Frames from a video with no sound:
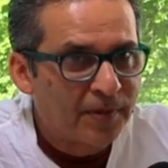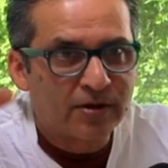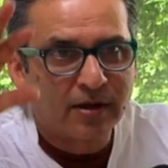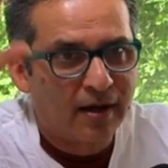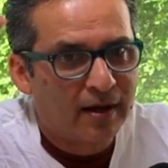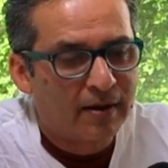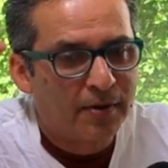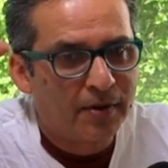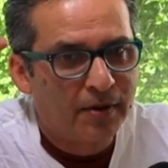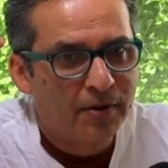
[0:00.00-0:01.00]

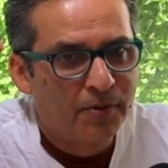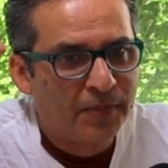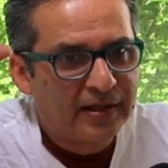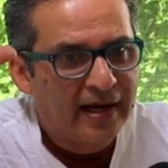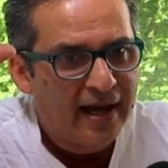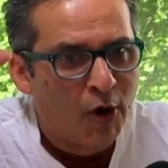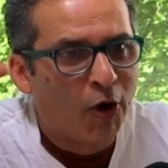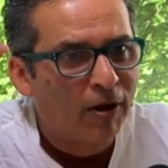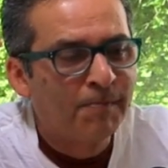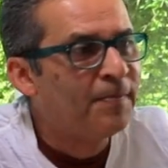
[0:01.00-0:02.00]
but
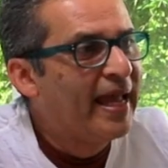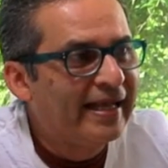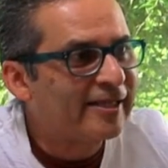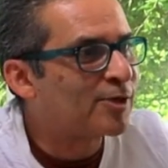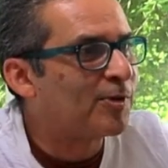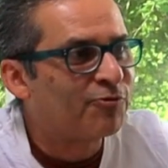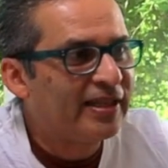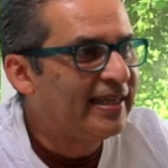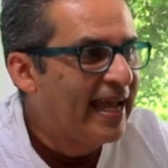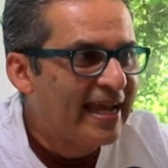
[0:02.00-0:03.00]
all males
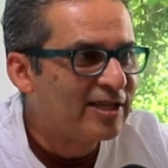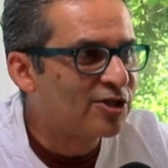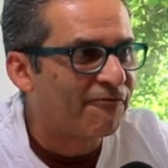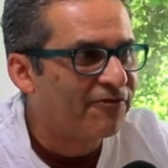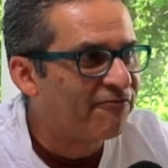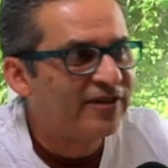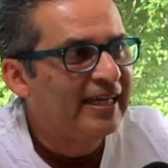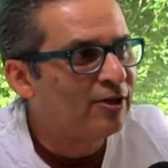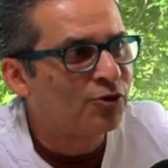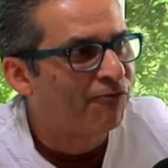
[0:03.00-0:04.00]
between the ages of
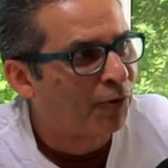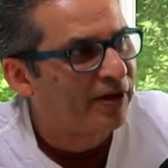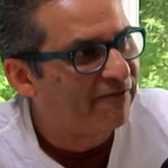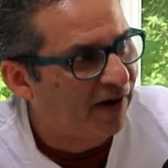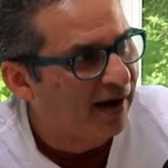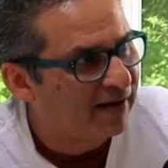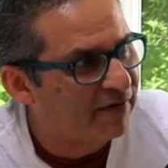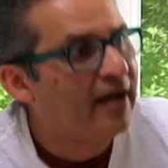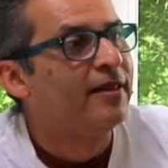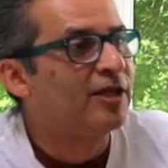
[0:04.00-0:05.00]
15 to 45,
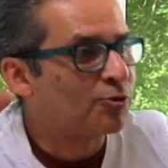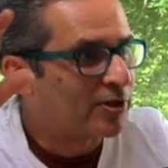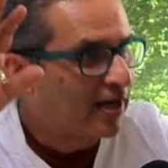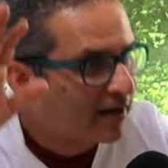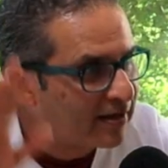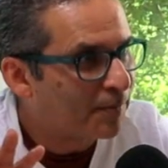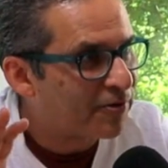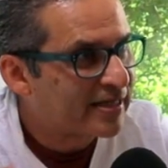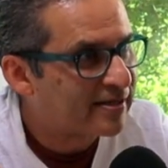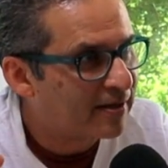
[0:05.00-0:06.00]
this was under
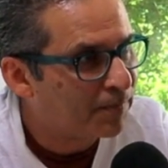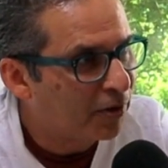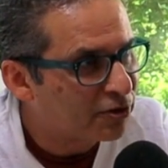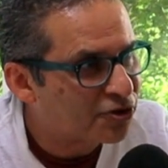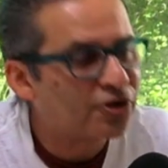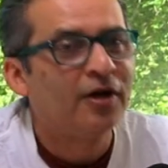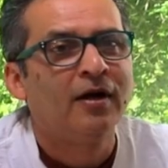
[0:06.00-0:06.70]
President Bush